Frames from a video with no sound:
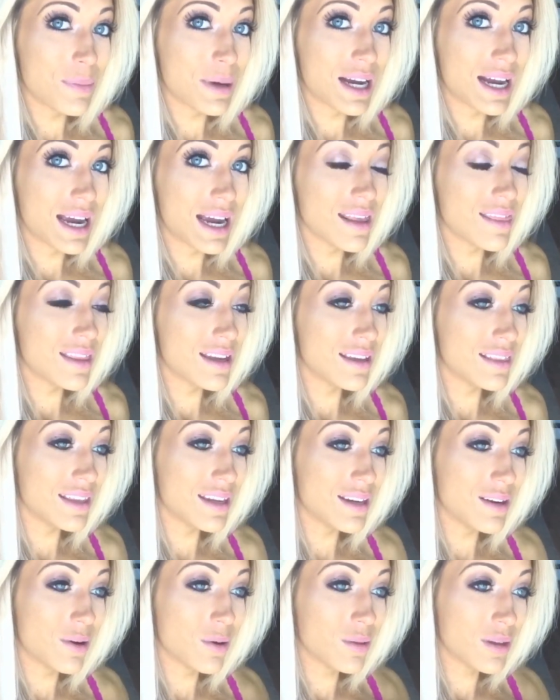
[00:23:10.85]
But I think
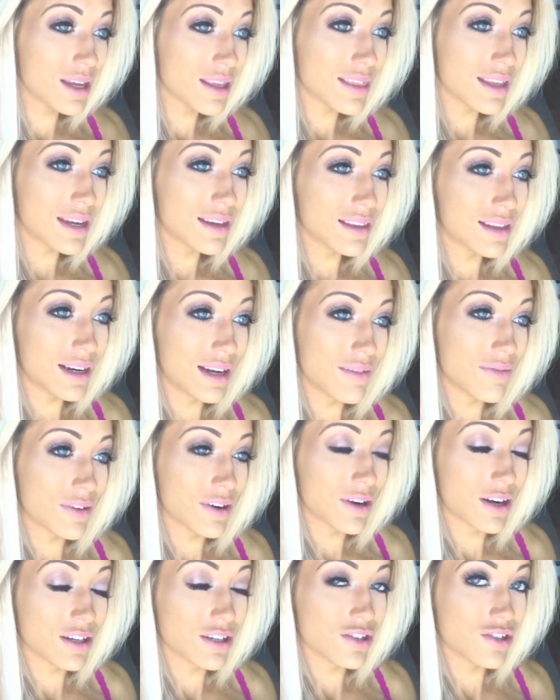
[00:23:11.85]
the only thing that I
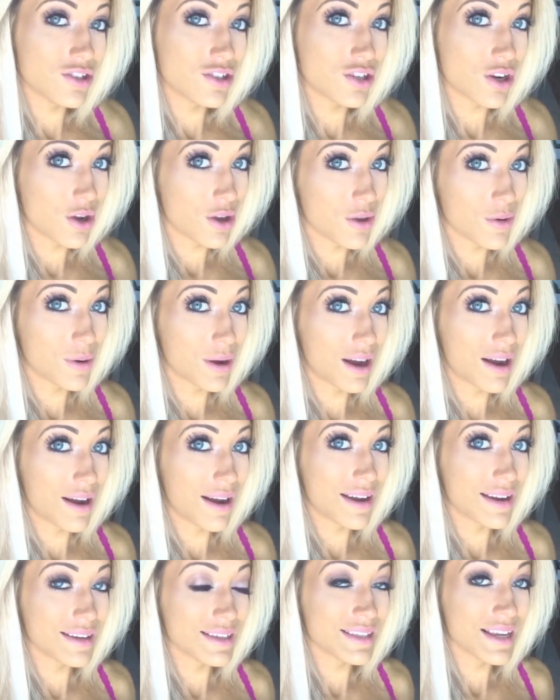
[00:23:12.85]
forgot to show you
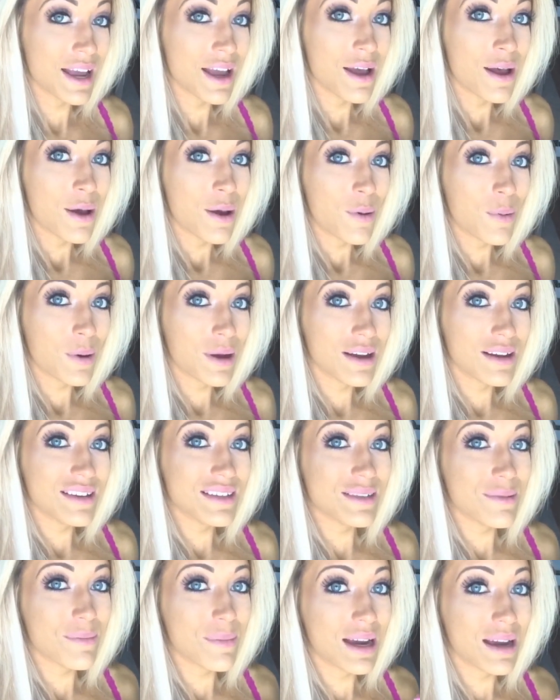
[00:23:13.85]
guys
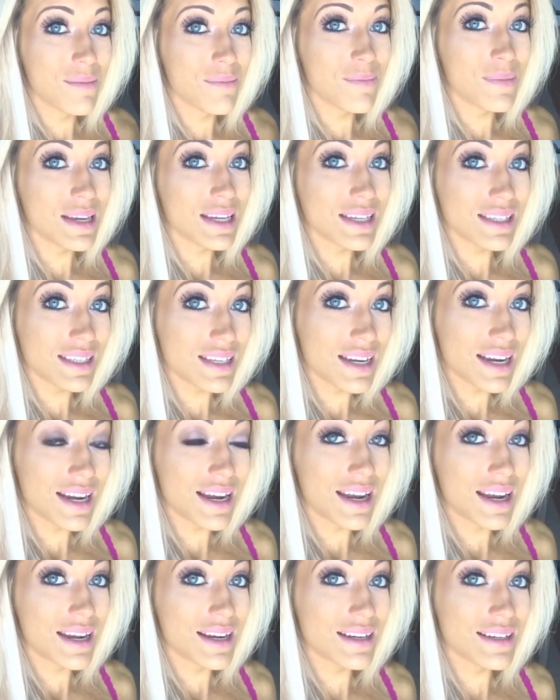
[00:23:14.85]
was my
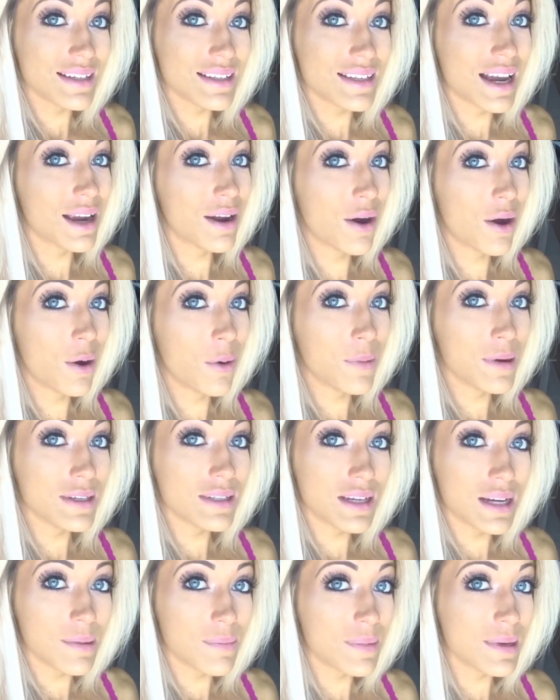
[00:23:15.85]
BCAAs. I always
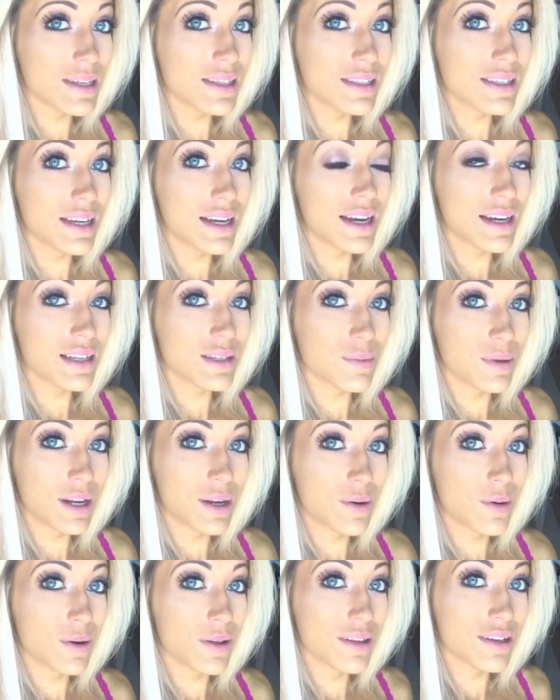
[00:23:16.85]
take BCAAs when I
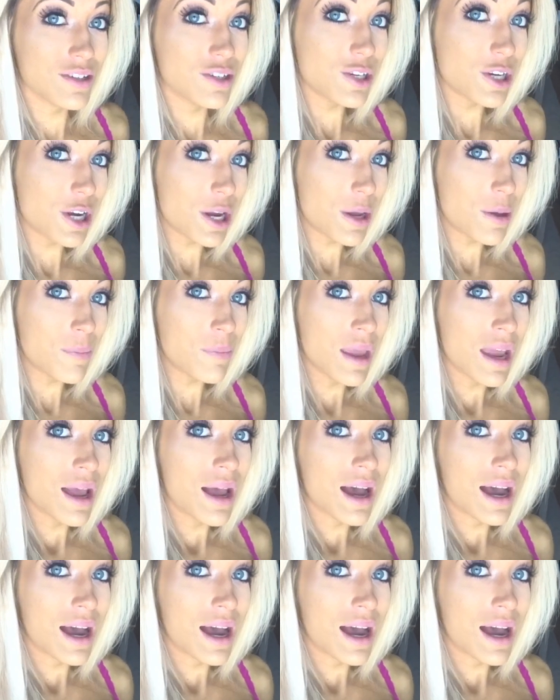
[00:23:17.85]
go to the gym.